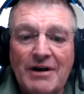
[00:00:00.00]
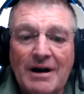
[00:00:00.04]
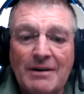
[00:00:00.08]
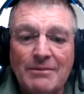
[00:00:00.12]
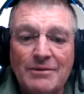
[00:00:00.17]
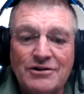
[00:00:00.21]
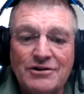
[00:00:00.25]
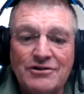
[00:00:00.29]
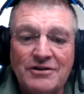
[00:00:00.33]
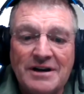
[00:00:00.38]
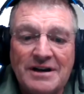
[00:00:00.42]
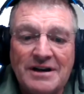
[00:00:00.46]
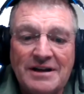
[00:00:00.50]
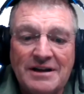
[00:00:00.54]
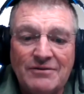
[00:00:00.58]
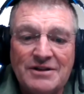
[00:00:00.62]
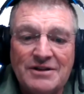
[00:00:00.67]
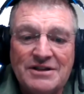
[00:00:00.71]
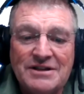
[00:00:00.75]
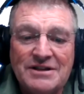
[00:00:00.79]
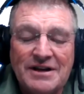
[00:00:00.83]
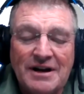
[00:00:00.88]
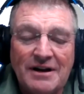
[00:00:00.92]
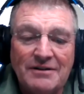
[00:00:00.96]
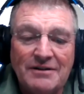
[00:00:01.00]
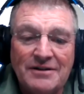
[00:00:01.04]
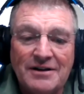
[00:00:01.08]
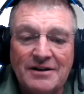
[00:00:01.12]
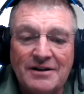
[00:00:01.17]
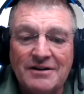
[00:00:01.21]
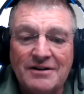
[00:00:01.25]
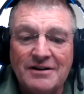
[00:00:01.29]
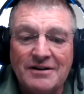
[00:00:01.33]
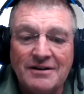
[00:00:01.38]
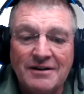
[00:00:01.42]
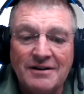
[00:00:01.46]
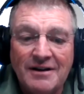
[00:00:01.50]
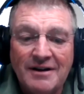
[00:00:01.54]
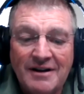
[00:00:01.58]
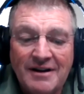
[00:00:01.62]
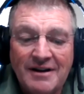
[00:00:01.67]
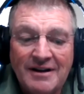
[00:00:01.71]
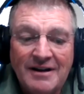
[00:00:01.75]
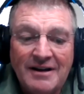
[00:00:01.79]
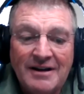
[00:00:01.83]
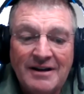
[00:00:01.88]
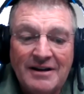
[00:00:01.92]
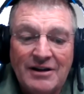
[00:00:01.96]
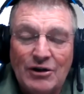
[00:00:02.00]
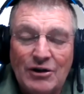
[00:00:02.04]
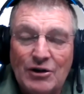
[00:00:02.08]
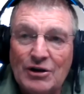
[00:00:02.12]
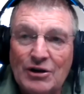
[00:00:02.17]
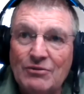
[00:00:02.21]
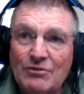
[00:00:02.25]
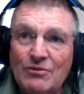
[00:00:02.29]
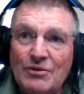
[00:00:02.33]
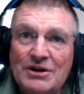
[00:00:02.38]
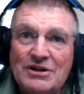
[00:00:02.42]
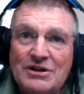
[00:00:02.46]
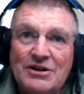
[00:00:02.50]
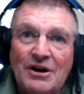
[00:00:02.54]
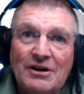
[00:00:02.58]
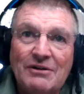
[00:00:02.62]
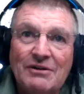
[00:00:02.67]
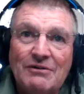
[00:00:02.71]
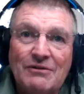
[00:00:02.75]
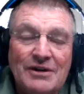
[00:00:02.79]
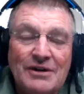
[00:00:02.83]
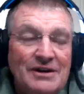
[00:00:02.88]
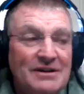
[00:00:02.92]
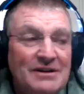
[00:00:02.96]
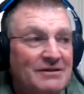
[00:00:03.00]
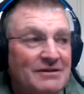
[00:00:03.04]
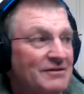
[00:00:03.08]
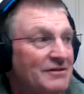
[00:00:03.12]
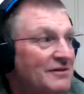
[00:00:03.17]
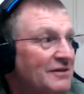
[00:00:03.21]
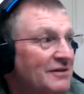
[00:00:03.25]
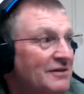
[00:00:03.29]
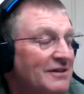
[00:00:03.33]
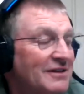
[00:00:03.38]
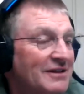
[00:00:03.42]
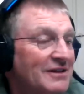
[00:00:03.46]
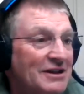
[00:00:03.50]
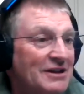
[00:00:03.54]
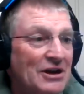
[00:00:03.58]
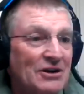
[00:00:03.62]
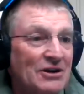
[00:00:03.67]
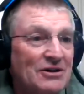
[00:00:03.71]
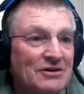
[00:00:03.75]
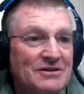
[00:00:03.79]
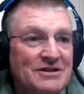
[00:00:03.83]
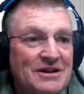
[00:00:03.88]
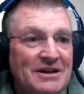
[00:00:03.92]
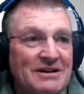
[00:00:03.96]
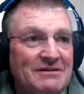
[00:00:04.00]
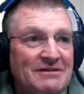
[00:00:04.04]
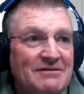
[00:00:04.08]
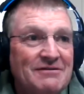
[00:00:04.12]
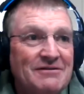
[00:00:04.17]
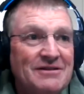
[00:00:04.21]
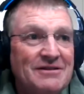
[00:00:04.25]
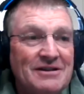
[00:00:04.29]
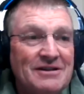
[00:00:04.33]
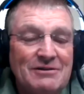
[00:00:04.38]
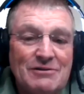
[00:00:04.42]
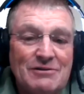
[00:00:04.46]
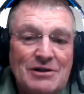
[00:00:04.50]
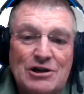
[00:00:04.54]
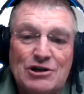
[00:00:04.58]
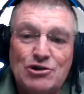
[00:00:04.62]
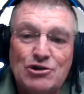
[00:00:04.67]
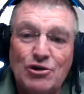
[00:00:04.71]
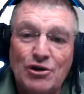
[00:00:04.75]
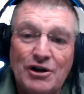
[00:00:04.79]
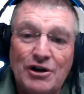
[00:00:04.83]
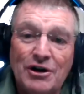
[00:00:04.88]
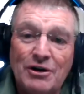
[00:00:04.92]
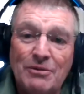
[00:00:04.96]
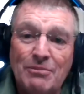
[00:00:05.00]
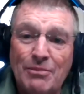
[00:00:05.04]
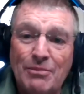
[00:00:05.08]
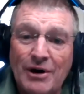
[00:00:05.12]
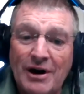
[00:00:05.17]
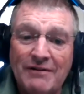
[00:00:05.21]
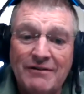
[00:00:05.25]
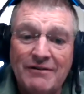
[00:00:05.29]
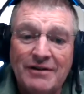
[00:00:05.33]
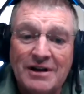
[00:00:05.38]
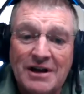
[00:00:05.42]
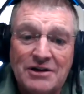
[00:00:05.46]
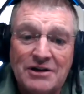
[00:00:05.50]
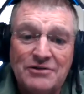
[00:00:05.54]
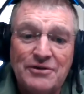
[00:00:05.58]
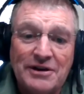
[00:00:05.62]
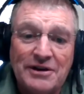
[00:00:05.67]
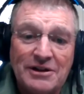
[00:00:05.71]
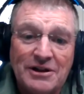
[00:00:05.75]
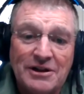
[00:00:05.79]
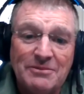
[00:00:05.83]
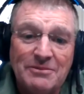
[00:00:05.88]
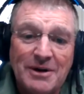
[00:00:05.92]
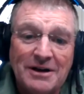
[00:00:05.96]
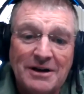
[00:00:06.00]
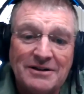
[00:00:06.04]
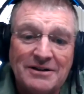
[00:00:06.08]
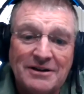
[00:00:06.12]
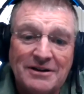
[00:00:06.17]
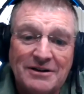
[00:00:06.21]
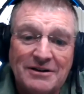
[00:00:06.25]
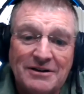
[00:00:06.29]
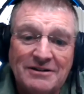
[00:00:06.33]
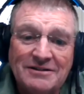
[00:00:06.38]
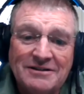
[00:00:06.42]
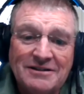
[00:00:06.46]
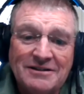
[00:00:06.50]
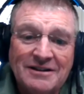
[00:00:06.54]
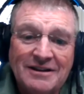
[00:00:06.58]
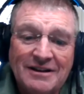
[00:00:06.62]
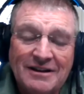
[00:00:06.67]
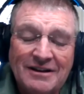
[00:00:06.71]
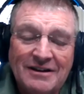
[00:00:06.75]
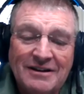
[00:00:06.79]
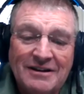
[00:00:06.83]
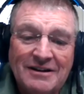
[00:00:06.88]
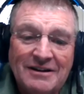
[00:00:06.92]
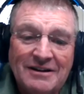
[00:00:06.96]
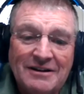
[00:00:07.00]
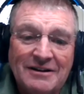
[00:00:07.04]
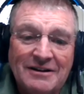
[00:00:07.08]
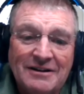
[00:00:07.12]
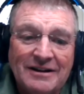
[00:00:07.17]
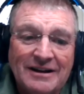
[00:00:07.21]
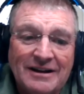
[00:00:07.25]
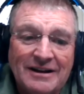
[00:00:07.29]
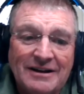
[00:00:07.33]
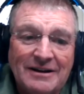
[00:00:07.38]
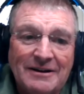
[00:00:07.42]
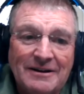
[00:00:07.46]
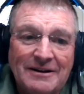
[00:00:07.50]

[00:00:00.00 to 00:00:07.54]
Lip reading: a drink, and we sit out there, and we talk. We say enjoy our private country club out there, and